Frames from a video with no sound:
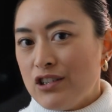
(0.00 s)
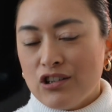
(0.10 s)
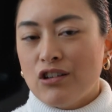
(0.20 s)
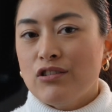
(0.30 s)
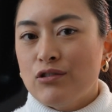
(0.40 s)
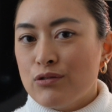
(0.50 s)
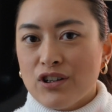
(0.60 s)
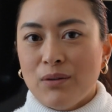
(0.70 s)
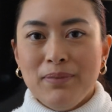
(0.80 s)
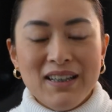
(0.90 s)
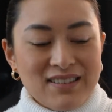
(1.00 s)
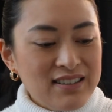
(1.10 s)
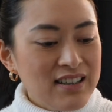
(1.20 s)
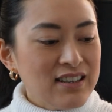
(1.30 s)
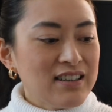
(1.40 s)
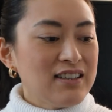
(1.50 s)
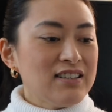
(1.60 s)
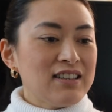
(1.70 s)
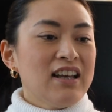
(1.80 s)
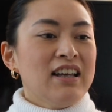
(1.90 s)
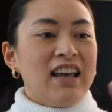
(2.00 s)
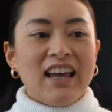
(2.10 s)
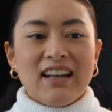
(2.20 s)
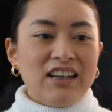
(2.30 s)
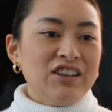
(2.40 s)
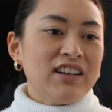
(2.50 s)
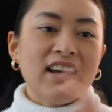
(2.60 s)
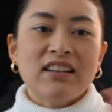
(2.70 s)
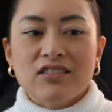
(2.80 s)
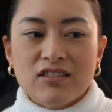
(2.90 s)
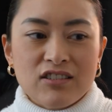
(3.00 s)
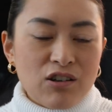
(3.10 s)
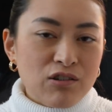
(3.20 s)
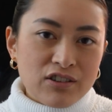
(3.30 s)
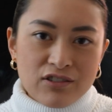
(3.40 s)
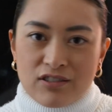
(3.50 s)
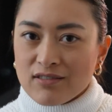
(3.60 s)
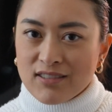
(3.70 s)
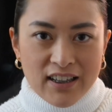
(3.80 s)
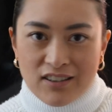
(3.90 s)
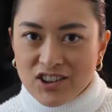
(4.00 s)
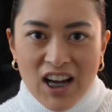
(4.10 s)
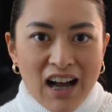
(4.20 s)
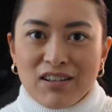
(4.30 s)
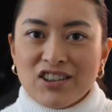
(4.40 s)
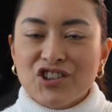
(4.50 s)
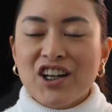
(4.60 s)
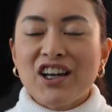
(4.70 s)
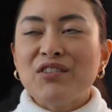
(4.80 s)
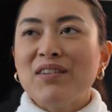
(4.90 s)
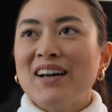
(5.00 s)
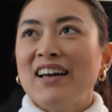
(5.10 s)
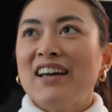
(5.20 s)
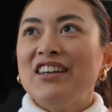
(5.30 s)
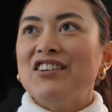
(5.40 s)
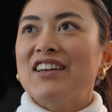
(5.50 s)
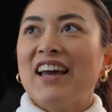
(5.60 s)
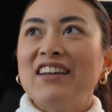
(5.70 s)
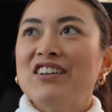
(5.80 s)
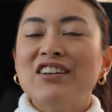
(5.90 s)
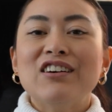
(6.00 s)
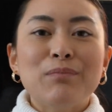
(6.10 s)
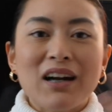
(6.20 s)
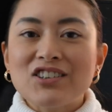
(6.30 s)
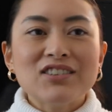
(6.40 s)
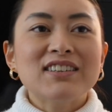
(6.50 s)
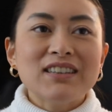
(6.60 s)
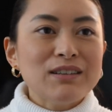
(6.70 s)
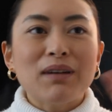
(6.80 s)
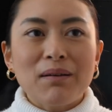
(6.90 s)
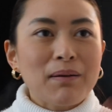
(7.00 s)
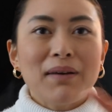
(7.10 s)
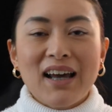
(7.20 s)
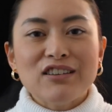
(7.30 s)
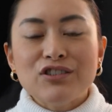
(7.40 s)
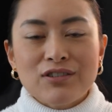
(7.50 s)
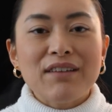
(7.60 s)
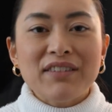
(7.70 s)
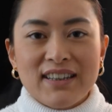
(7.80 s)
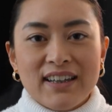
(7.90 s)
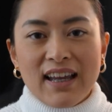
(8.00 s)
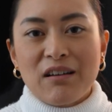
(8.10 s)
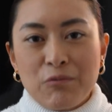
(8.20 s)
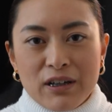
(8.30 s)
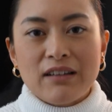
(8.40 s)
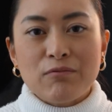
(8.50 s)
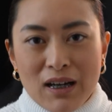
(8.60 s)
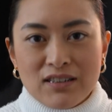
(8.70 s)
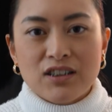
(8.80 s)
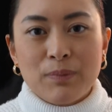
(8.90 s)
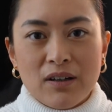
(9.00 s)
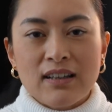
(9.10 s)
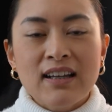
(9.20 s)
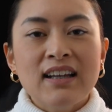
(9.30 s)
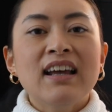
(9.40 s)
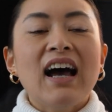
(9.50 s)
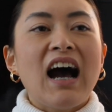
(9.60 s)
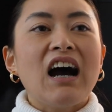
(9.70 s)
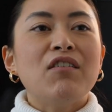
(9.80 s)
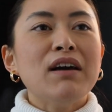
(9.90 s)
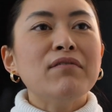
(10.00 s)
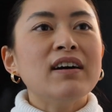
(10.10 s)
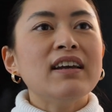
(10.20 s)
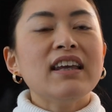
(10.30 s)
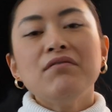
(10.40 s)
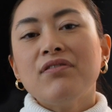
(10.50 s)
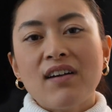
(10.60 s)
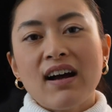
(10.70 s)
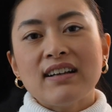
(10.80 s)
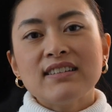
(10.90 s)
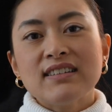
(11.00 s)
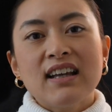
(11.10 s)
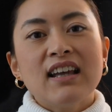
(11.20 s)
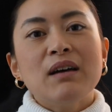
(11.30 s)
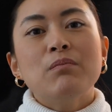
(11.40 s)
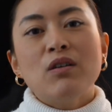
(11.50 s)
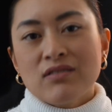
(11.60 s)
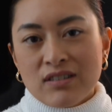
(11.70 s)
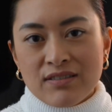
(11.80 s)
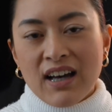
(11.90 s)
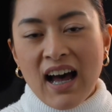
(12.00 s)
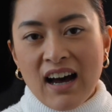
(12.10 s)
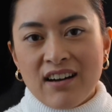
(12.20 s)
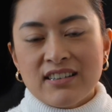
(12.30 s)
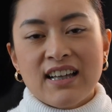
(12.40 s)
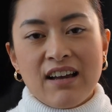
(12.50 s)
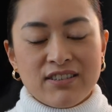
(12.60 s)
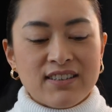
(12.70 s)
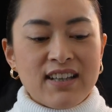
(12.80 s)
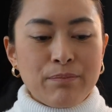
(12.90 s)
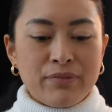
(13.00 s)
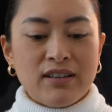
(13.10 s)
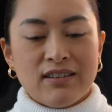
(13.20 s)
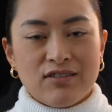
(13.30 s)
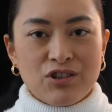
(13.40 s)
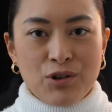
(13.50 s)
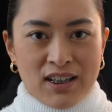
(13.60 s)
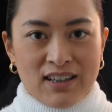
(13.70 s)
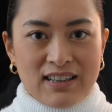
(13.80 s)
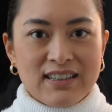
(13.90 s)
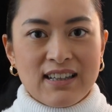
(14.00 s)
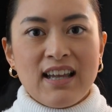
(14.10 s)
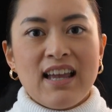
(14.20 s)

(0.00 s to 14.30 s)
go do your business and then you can go take a shower straight away. You can, brush your teeth, blah, blah, blah. You do everything in one spot. However, in France, most of the house have separate toilet